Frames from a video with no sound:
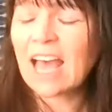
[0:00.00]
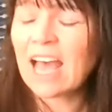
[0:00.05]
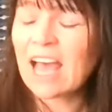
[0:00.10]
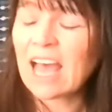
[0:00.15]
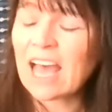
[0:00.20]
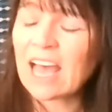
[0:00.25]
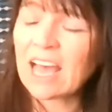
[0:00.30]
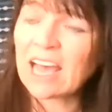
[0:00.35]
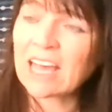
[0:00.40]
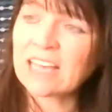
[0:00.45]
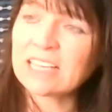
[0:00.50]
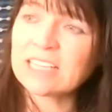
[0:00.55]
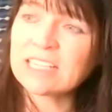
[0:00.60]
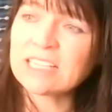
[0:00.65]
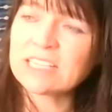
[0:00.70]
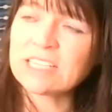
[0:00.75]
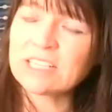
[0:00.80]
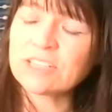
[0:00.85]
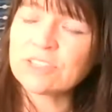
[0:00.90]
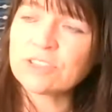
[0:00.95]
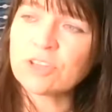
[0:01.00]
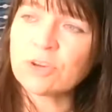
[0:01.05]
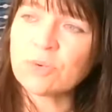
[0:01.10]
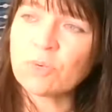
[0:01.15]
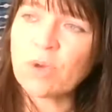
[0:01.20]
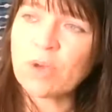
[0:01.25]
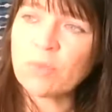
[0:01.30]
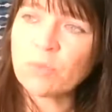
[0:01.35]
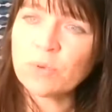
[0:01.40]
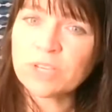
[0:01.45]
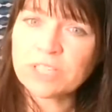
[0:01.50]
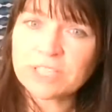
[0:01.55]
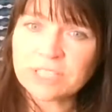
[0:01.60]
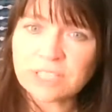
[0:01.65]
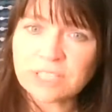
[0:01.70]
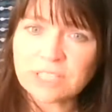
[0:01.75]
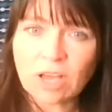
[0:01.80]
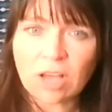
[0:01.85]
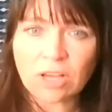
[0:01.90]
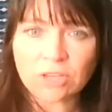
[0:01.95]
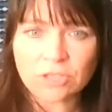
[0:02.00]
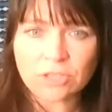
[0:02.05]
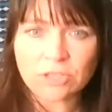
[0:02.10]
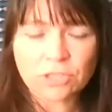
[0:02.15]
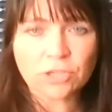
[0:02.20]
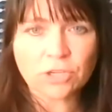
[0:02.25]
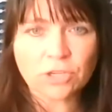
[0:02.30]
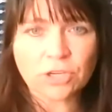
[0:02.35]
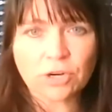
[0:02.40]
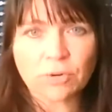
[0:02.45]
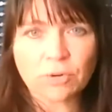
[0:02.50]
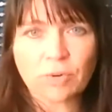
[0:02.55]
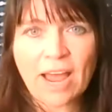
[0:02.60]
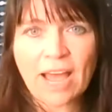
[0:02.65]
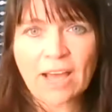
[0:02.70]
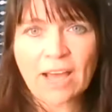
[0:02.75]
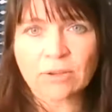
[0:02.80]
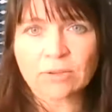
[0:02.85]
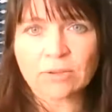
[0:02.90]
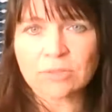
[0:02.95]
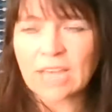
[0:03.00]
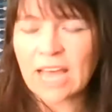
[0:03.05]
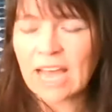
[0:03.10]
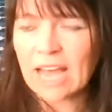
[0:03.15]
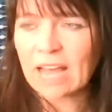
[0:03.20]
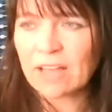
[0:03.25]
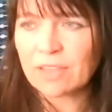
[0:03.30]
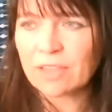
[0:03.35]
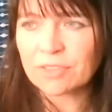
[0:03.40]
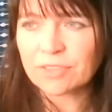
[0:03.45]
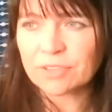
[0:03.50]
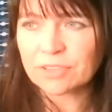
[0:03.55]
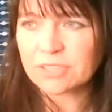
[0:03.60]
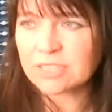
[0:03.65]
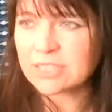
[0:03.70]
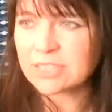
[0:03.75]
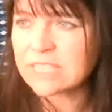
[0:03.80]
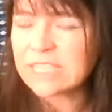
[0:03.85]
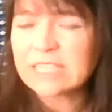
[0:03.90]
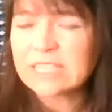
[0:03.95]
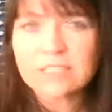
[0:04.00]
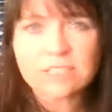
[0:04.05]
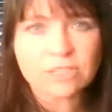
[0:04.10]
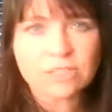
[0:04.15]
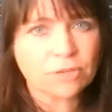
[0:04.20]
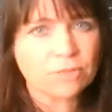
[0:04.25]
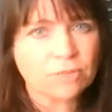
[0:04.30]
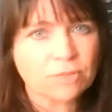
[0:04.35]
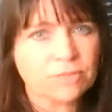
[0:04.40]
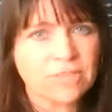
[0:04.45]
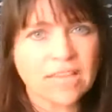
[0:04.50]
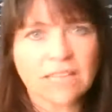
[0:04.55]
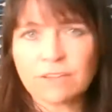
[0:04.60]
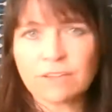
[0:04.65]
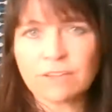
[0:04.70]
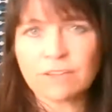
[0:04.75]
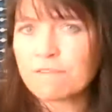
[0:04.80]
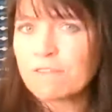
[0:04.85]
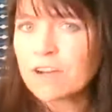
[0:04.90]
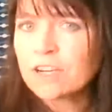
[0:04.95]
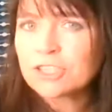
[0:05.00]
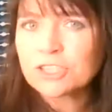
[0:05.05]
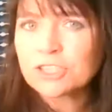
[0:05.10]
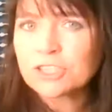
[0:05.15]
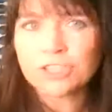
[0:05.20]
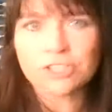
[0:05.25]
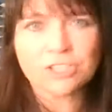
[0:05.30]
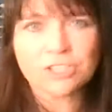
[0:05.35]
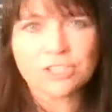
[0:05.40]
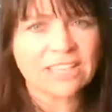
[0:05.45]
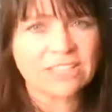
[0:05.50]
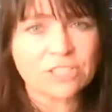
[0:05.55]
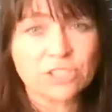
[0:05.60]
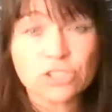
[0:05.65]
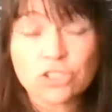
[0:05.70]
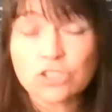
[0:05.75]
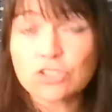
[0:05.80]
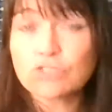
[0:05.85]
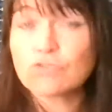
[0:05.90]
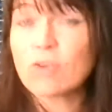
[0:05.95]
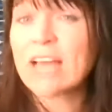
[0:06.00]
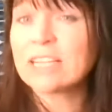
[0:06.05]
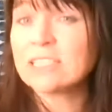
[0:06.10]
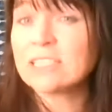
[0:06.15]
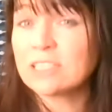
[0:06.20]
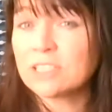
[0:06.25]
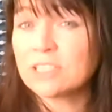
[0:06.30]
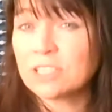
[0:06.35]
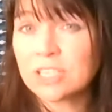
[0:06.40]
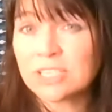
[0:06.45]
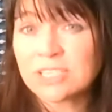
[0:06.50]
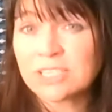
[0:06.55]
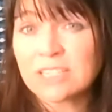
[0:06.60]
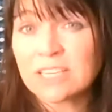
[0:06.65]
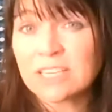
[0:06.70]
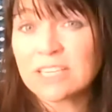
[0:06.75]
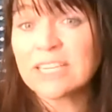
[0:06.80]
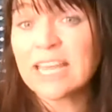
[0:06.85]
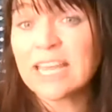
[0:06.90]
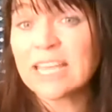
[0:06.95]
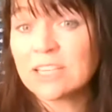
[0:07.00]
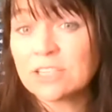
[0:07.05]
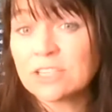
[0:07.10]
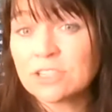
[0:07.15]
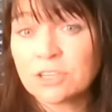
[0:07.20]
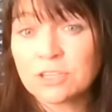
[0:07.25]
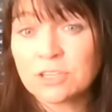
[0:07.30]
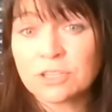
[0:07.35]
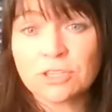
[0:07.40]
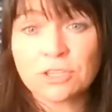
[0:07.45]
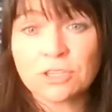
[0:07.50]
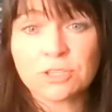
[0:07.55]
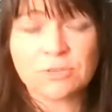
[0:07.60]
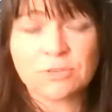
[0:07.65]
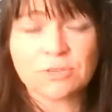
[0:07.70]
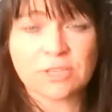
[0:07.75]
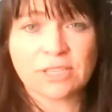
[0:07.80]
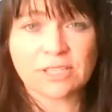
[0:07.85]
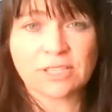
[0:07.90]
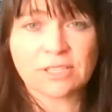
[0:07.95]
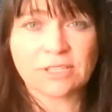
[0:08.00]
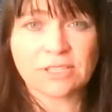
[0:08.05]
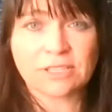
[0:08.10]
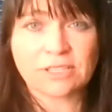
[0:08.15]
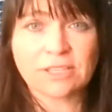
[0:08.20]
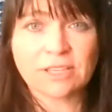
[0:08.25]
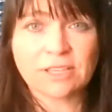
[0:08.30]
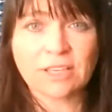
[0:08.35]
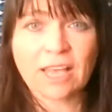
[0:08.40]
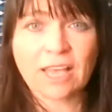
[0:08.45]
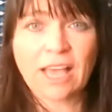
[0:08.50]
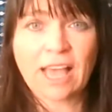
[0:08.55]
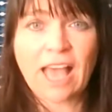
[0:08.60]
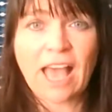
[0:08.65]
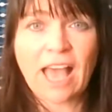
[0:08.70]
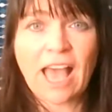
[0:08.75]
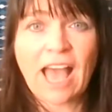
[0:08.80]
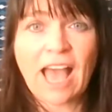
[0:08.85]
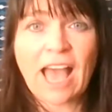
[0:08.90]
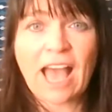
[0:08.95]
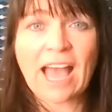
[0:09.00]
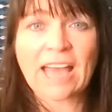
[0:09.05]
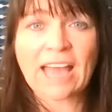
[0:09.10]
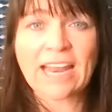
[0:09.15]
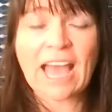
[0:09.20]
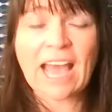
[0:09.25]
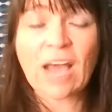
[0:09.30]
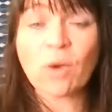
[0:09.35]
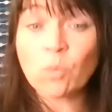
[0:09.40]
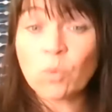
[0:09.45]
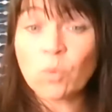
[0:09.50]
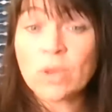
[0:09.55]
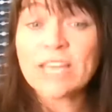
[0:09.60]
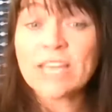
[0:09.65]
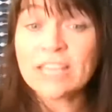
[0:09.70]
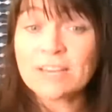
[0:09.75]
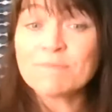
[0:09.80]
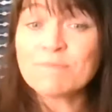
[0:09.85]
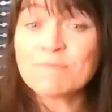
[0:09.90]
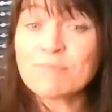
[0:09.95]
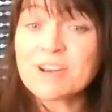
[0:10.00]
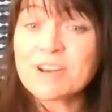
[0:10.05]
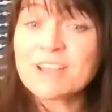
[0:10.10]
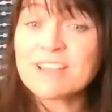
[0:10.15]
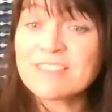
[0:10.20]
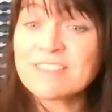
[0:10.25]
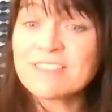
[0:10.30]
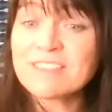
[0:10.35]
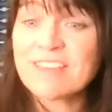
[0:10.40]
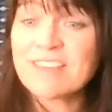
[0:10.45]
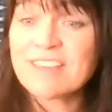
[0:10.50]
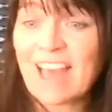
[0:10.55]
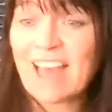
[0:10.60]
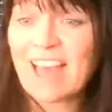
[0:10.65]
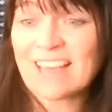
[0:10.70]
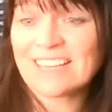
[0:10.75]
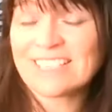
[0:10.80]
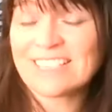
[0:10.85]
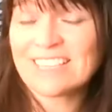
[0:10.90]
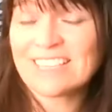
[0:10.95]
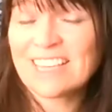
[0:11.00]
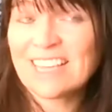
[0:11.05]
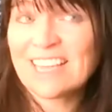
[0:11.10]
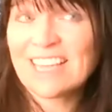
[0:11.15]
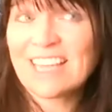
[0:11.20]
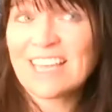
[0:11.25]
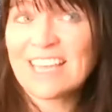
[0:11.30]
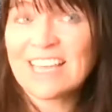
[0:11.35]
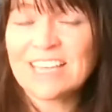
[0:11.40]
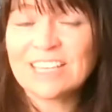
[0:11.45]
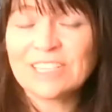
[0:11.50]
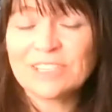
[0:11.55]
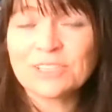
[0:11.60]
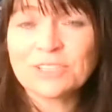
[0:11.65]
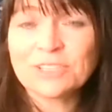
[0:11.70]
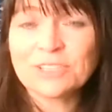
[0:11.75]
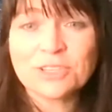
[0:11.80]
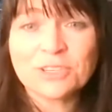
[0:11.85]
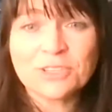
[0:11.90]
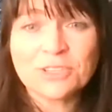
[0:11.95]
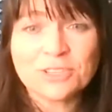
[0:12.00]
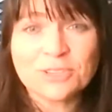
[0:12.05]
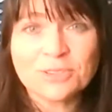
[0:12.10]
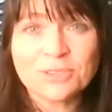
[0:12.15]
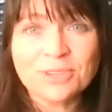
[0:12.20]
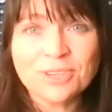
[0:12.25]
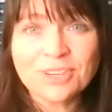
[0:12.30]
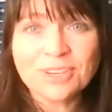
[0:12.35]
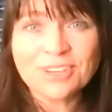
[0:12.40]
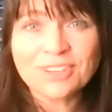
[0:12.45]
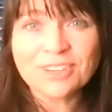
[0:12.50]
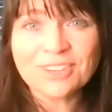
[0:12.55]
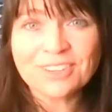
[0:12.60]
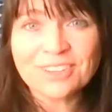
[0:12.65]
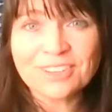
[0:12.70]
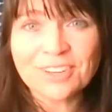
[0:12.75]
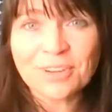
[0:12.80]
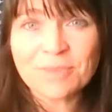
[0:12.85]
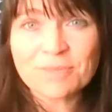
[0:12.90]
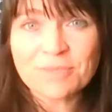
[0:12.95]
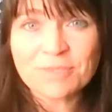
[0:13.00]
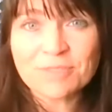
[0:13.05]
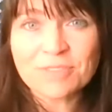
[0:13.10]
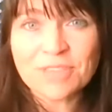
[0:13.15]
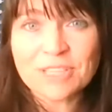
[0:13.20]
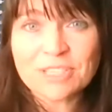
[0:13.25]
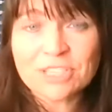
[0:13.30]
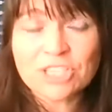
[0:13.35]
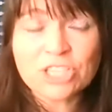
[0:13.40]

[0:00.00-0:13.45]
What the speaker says: And so when we start to look around at the systems and the functions and the strategies that nature uses and how we can bring that into, you know, this